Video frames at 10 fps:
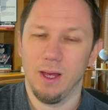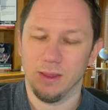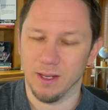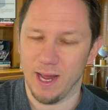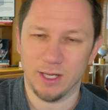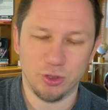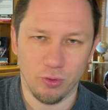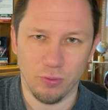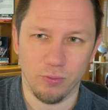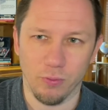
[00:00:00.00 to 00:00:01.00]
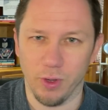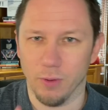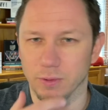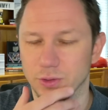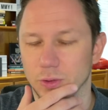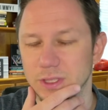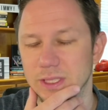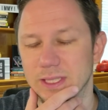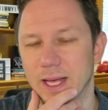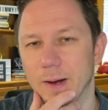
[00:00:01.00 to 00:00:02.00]
the natural you know
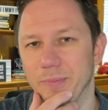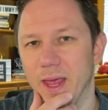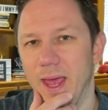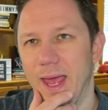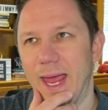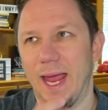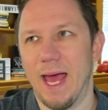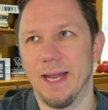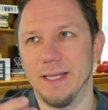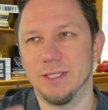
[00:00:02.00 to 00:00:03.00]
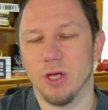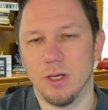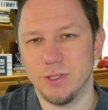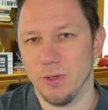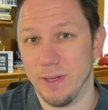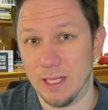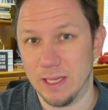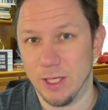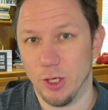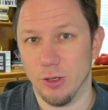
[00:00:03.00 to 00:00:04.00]
resources there. And this also
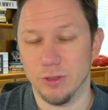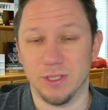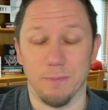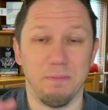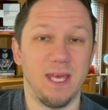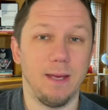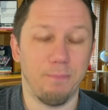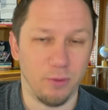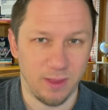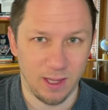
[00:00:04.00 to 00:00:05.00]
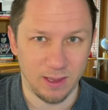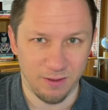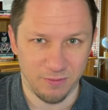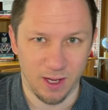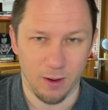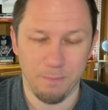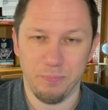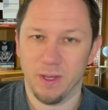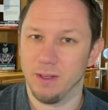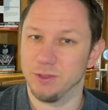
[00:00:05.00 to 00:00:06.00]
includes the people that live there
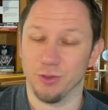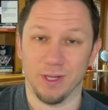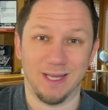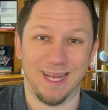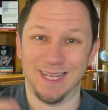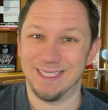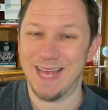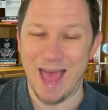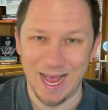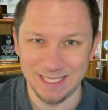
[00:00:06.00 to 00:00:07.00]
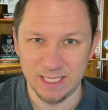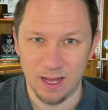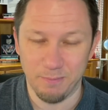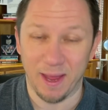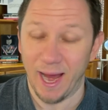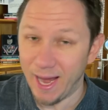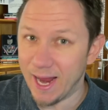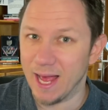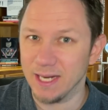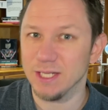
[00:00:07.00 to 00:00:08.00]
so that they could tax them.
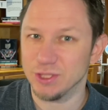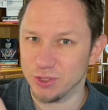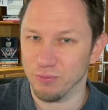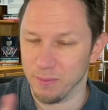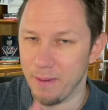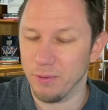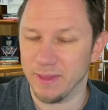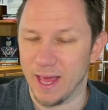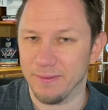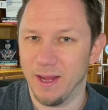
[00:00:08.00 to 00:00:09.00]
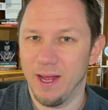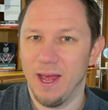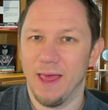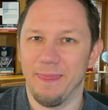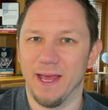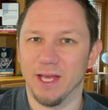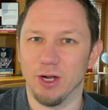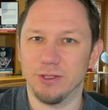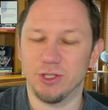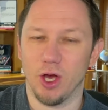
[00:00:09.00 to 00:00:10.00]
And so remember that they can
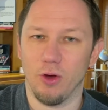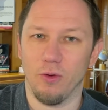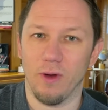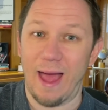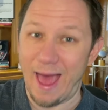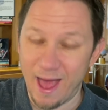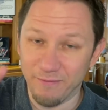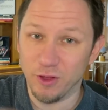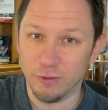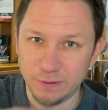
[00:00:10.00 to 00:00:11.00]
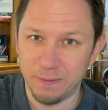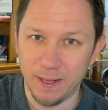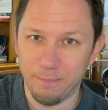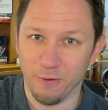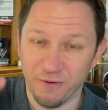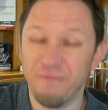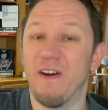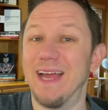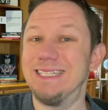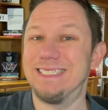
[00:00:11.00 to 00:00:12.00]
also have those people
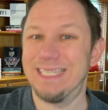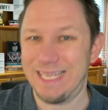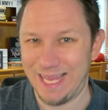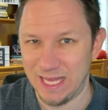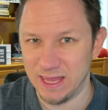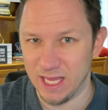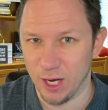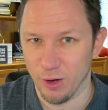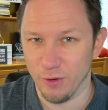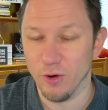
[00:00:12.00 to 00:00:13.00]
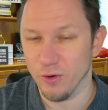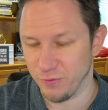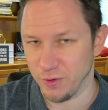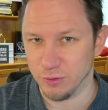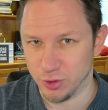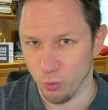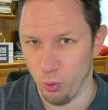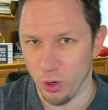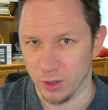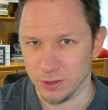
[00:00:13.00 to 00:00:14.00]
fight in their future
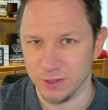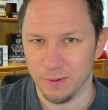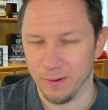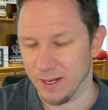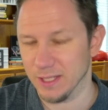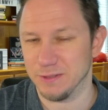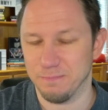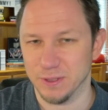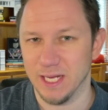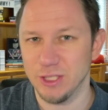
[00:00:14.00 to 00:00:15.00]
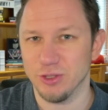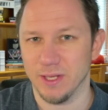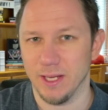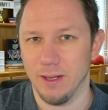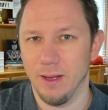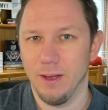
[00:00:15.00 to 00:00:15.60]
wars against potentially